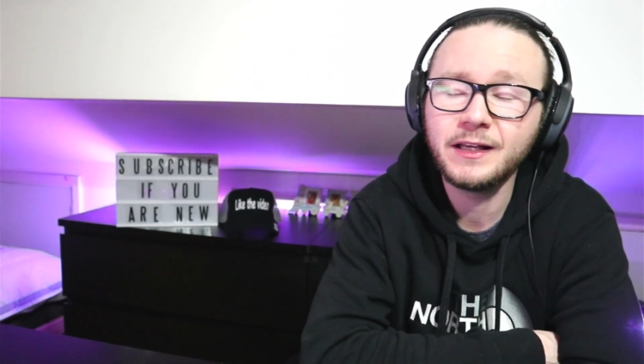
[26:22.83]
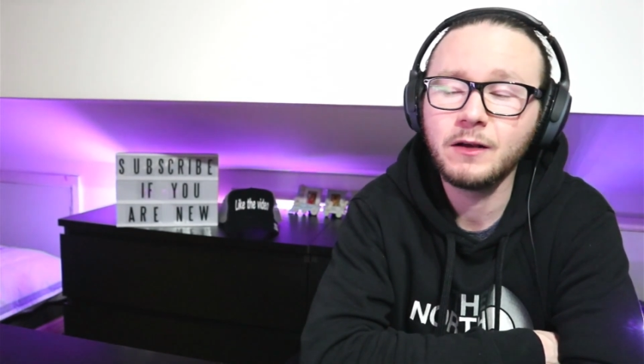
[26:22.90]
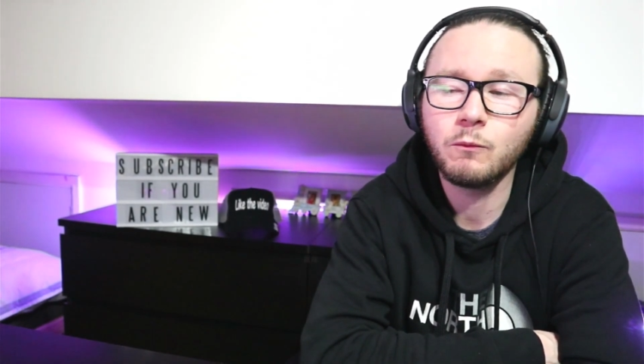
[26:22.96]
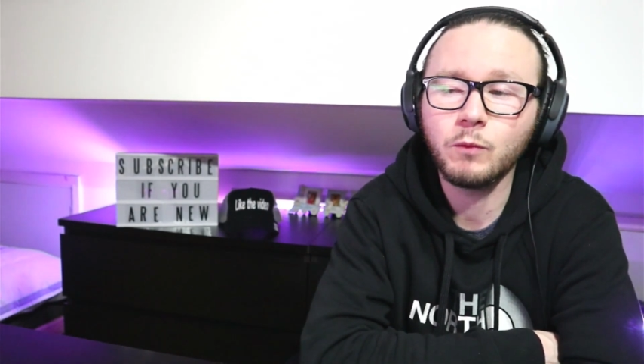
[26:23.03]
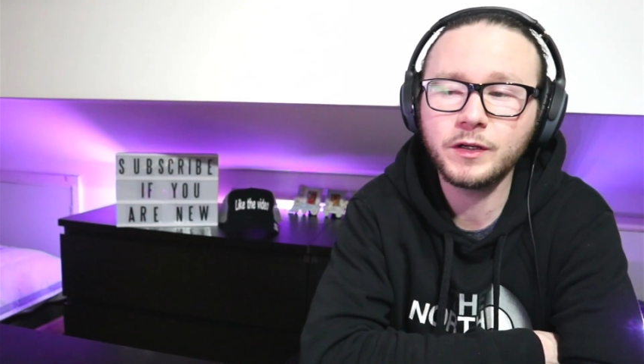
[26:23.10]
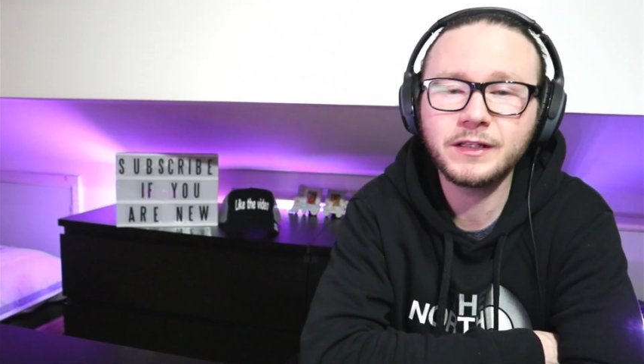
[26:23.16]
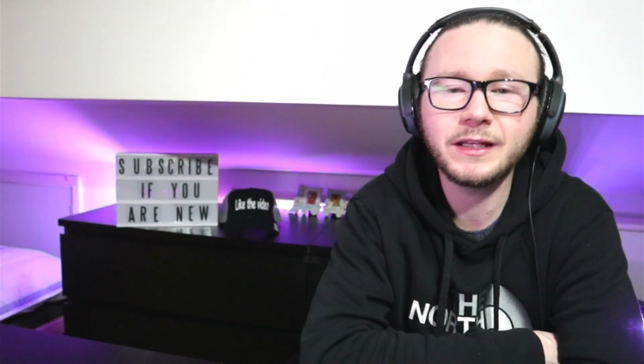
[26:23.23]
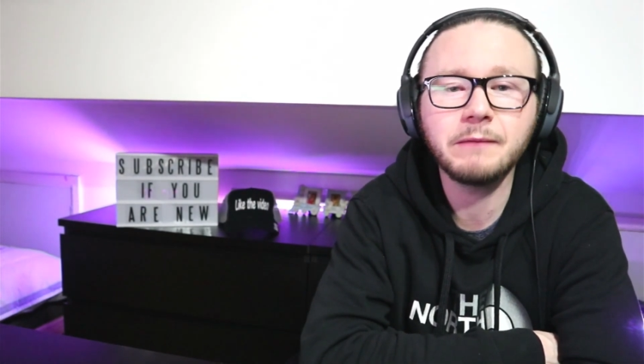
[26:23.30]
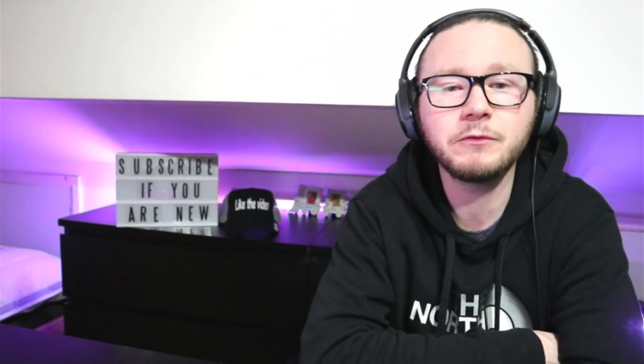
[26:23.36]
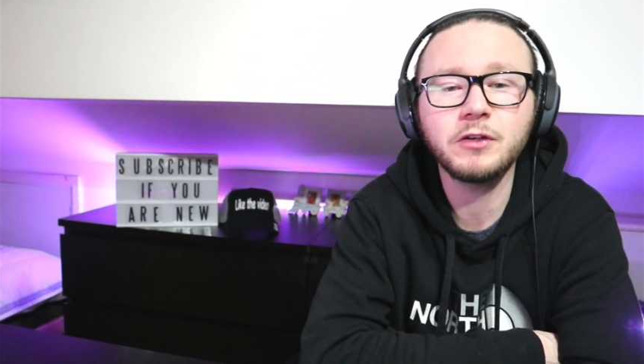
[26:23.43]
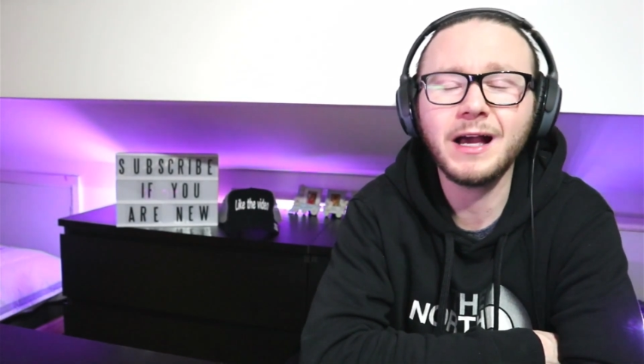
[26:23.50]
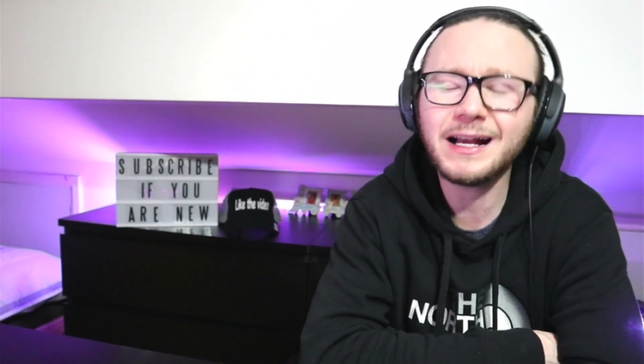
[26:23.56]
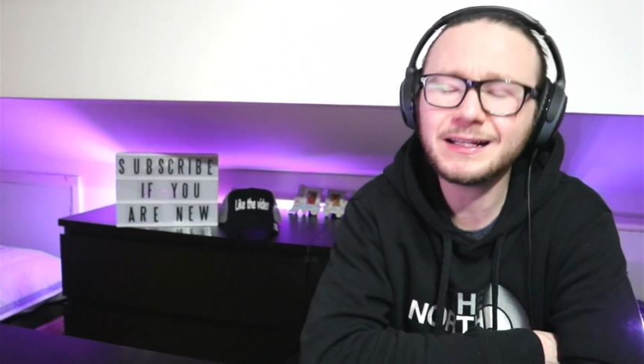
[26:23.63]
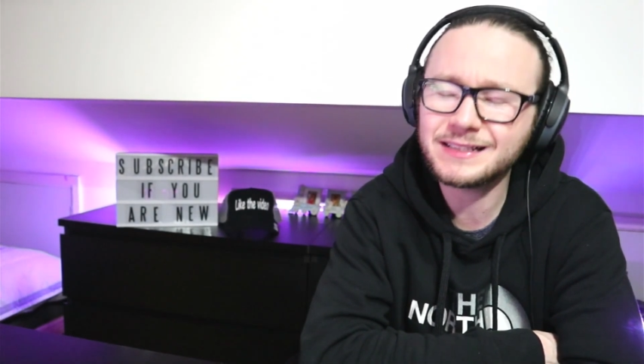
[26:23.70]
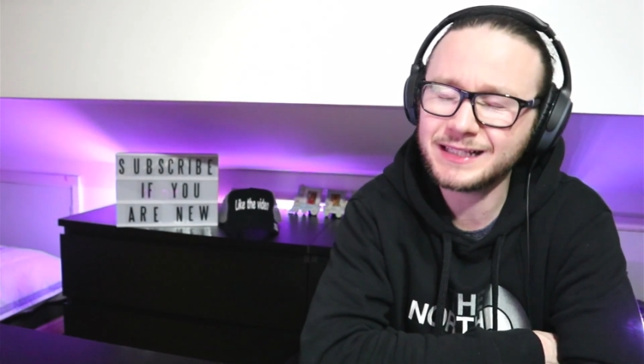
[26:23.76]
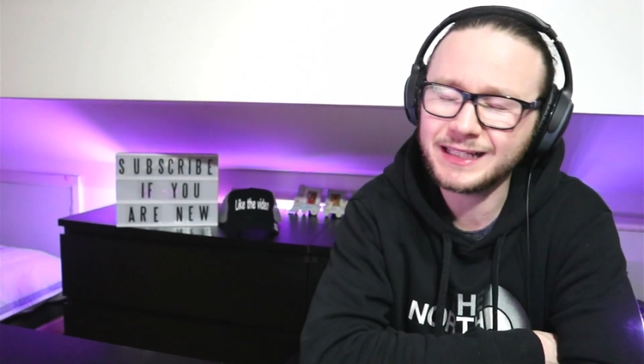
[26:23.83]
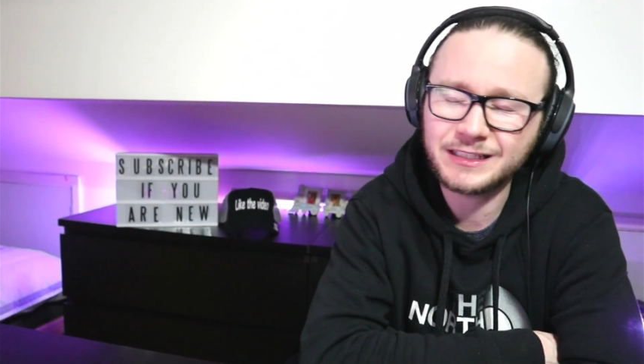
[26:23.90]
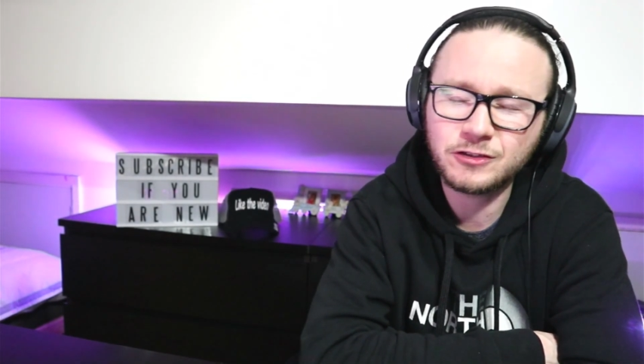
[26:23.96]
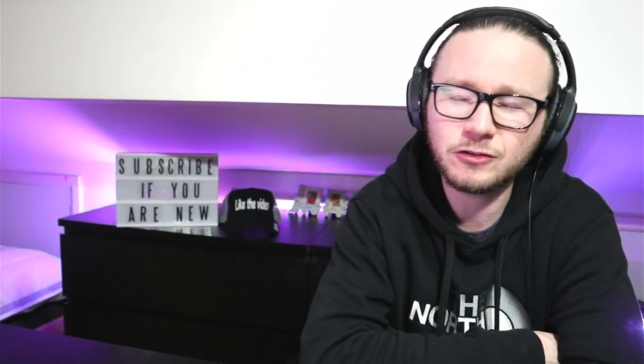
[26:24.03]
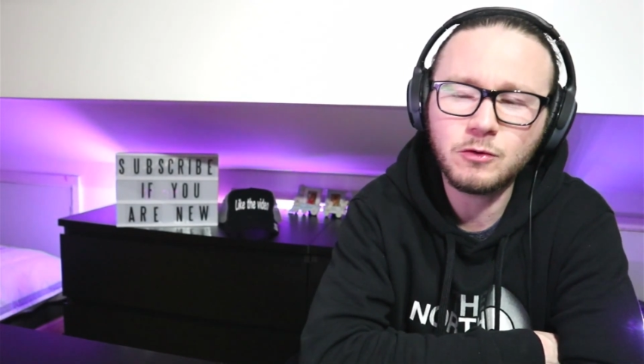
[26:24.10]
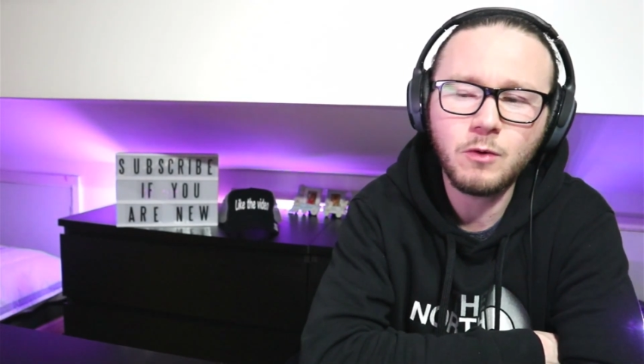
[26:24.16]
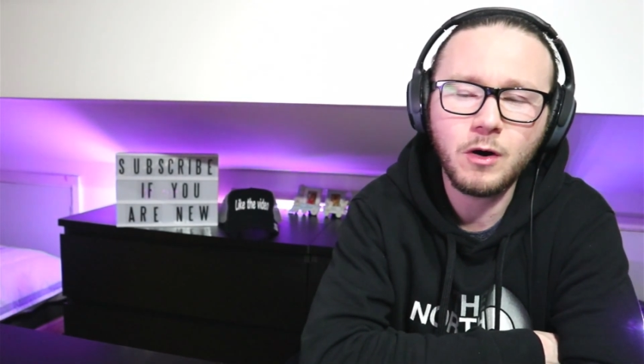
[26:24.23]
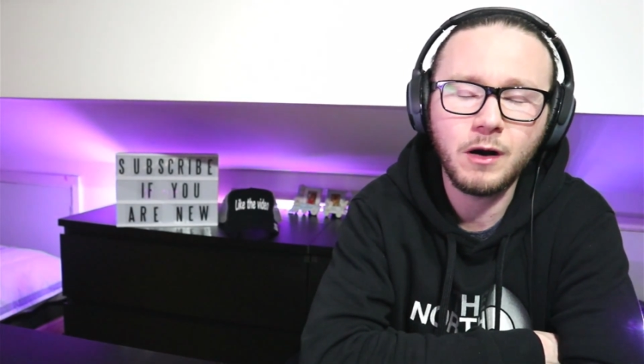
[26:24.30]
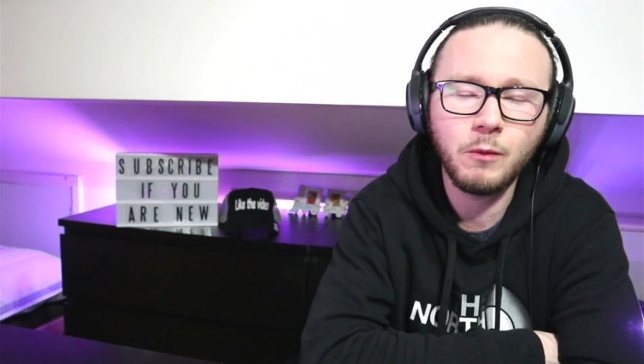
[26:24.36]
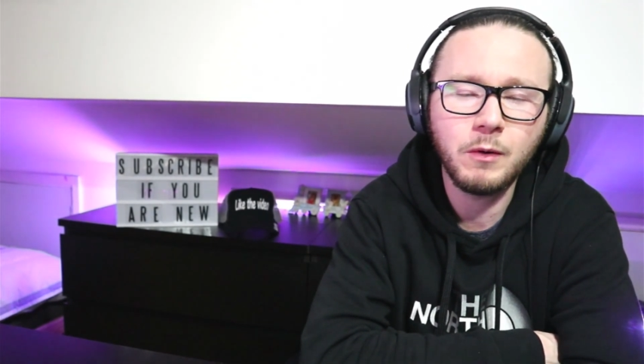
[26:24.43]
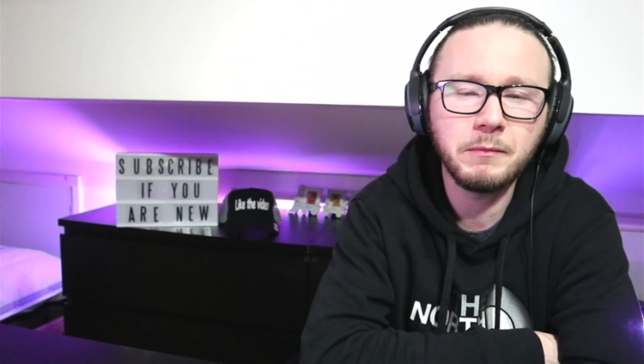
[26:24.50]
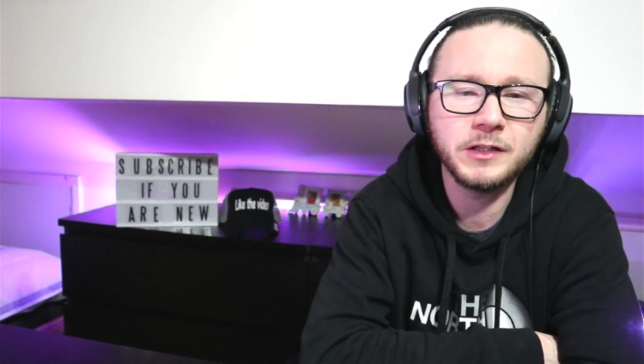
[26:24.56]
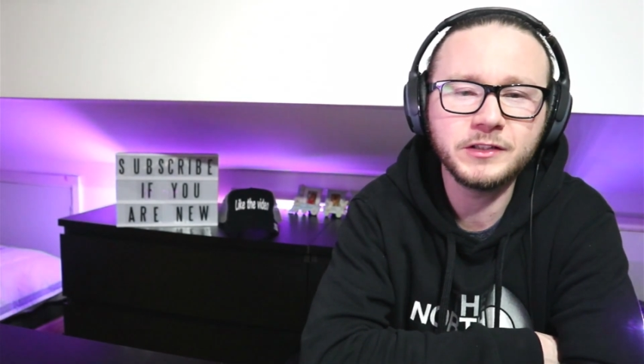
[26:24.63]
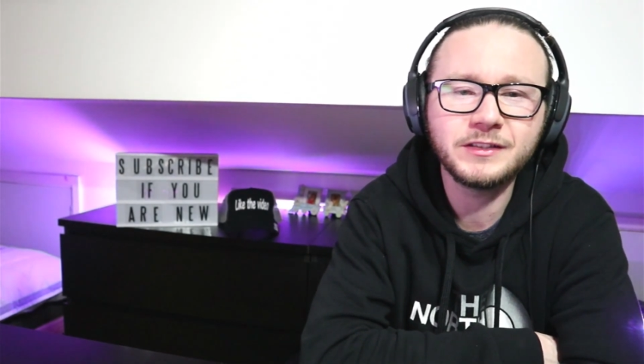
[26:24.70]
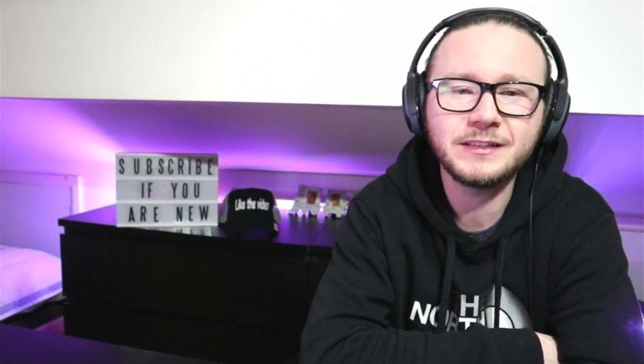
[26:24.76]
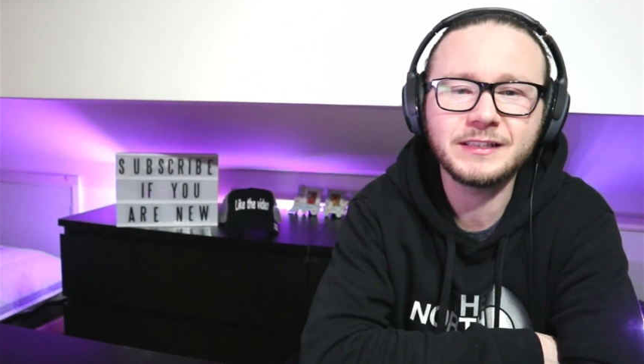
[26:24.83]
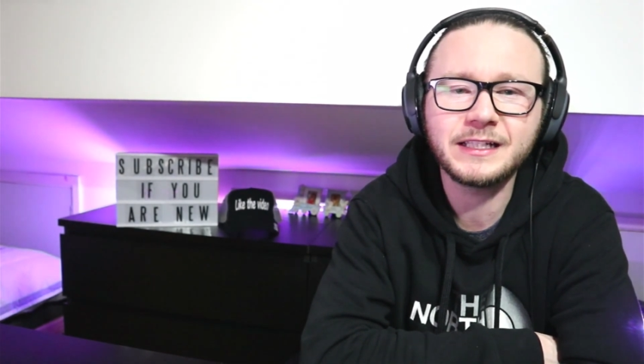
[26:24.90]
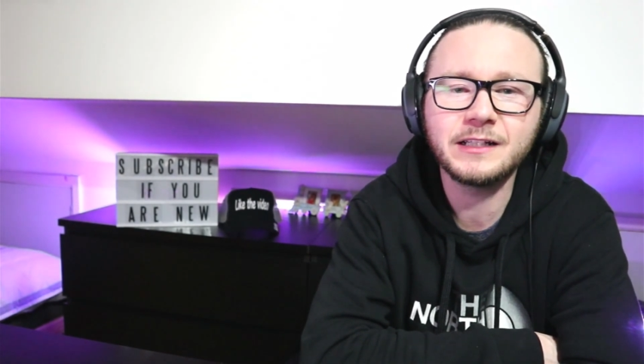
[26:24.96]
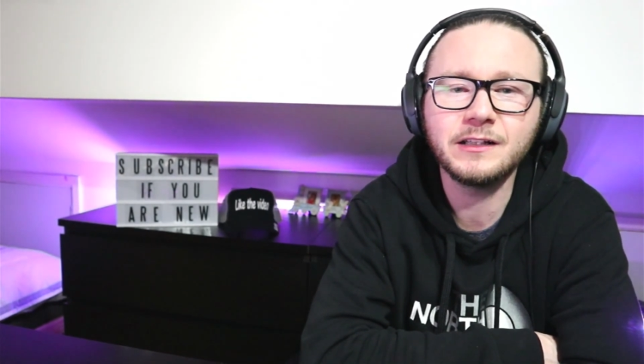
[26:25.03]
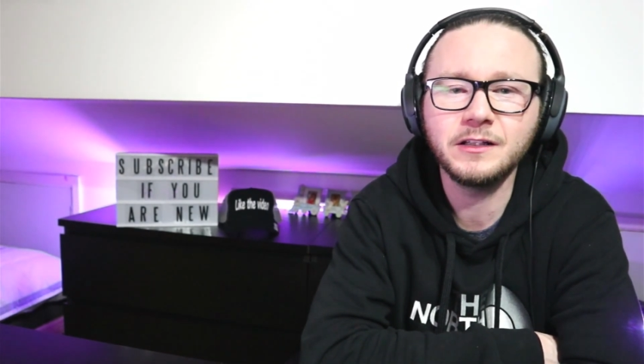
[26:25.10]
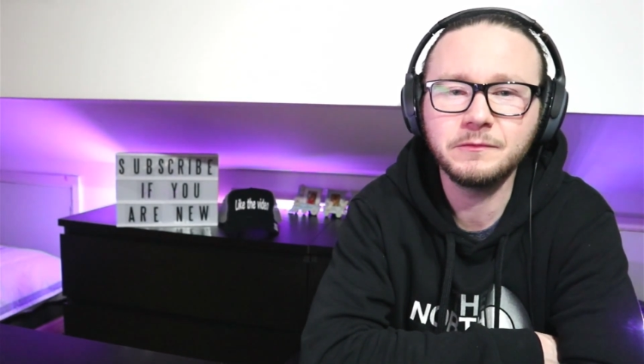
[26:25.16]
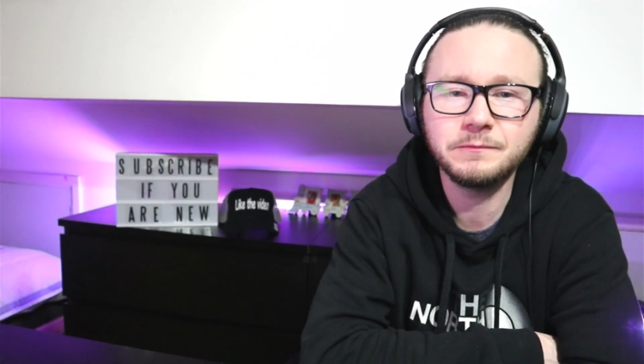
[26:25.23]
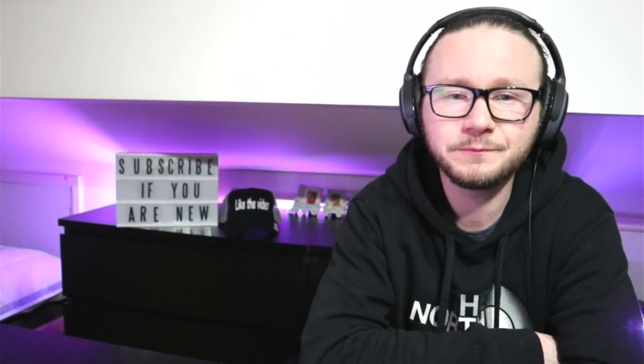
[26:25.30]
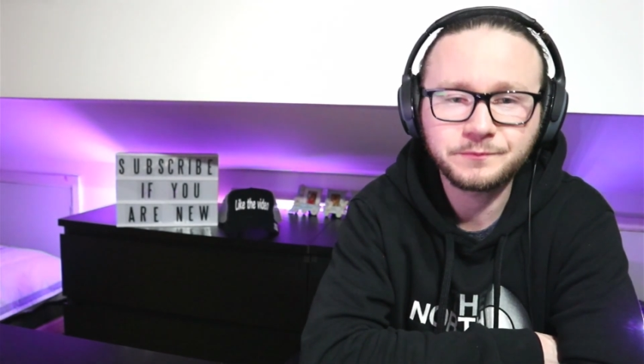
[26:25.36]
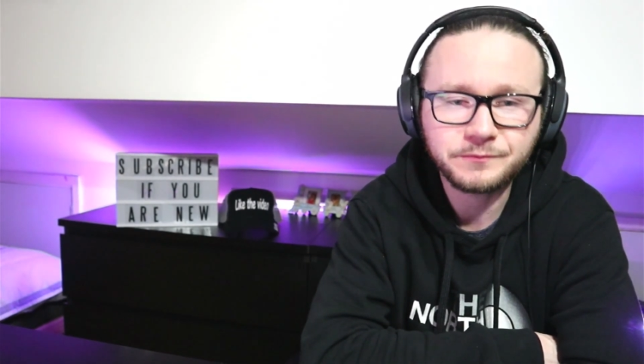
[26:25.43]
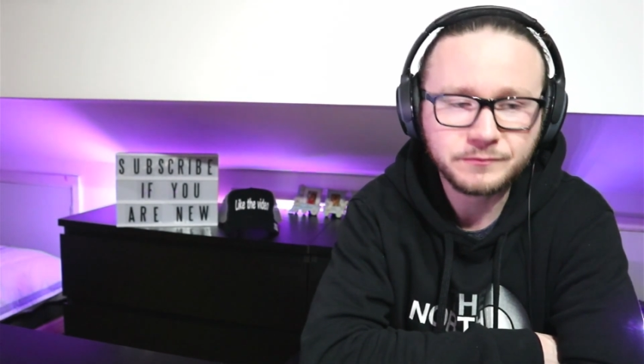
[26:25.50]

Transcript: One of them to... actually, do you know what? I want Monty to kill him.